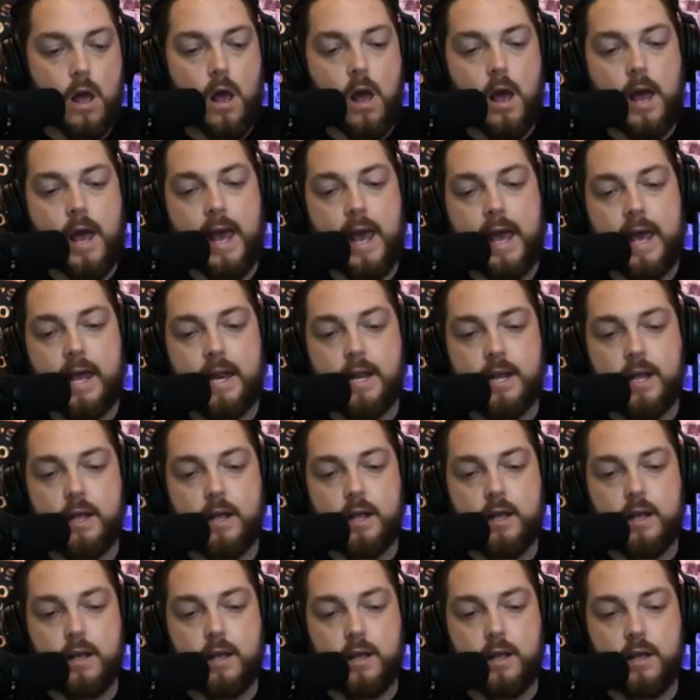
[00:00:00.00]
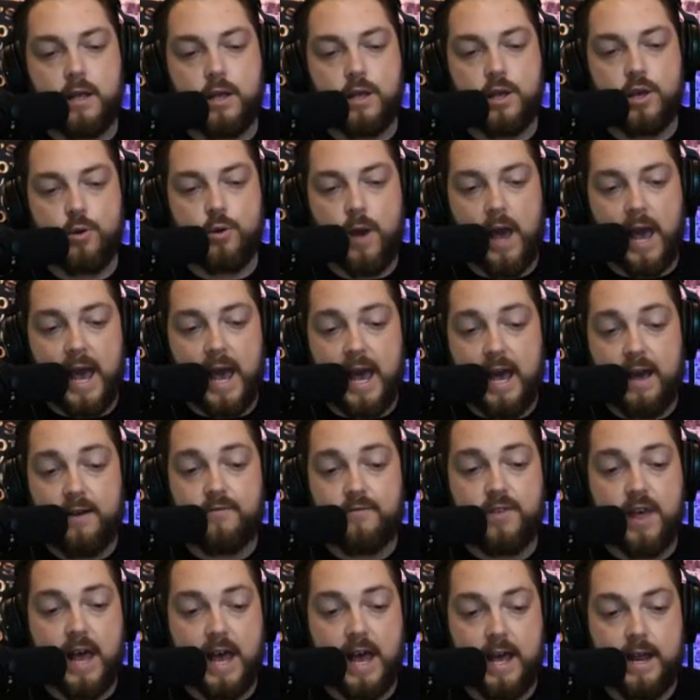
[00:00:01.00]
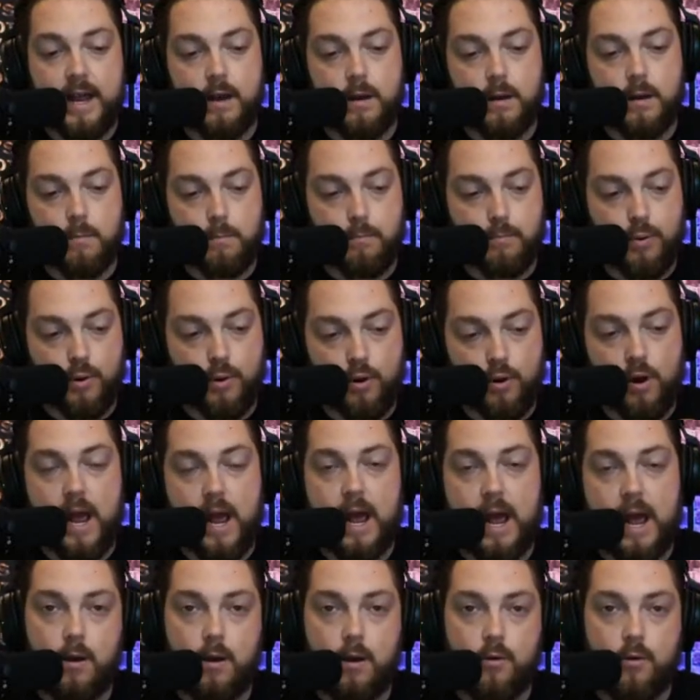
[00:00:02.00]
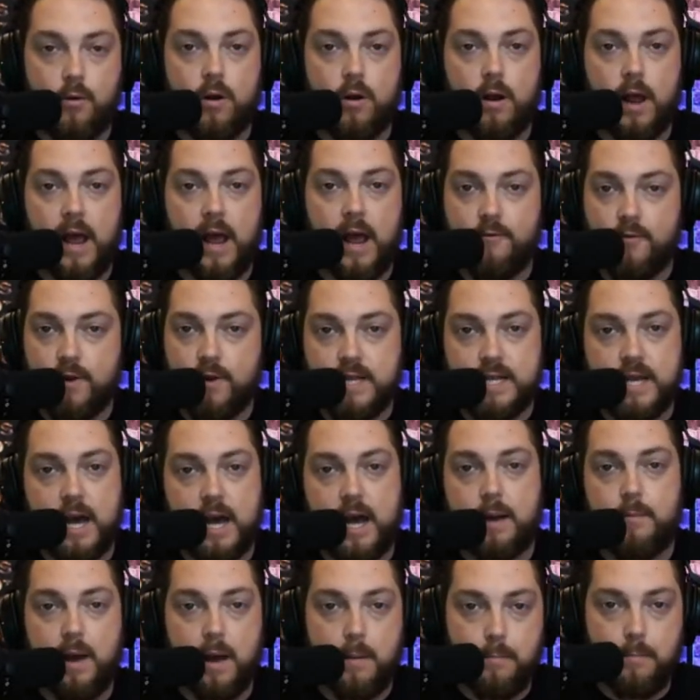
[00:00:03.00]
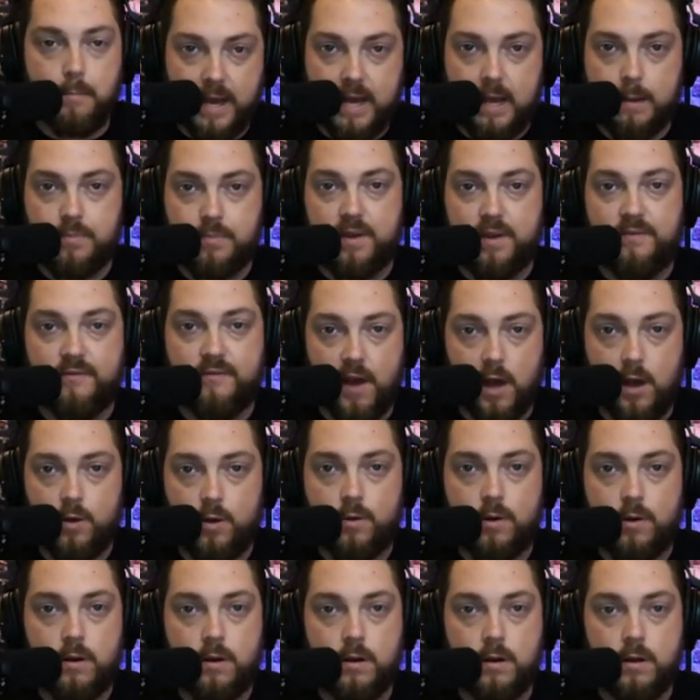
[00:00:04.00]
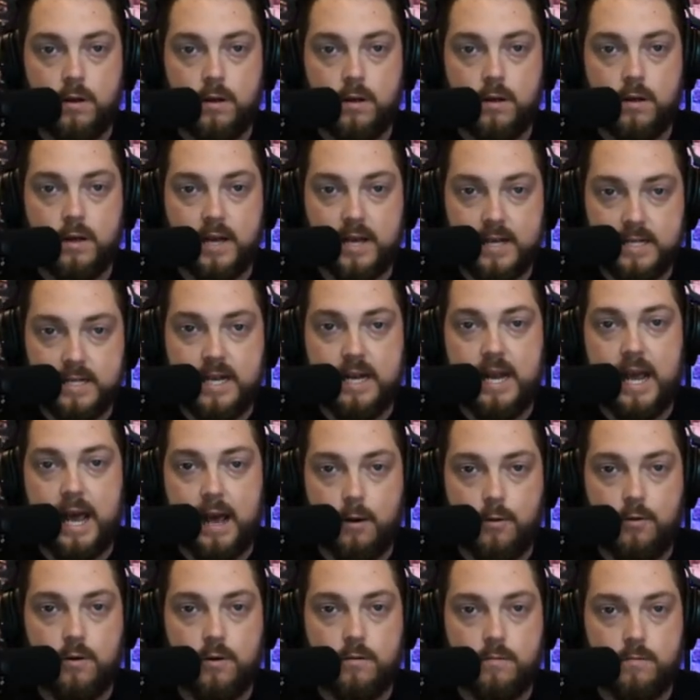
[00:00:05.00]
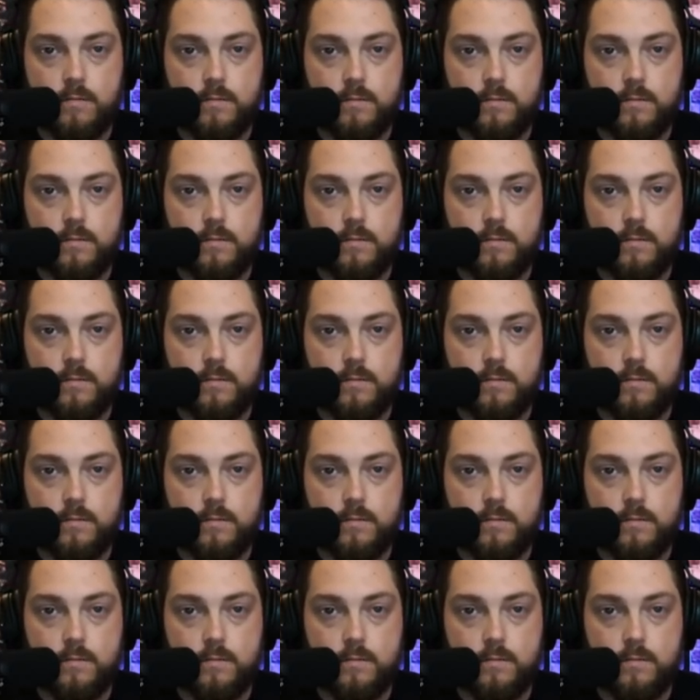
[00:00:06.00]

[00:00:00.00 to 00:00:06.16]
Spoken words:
And you have that per hour. Every time I pick up the phone, it's an hour.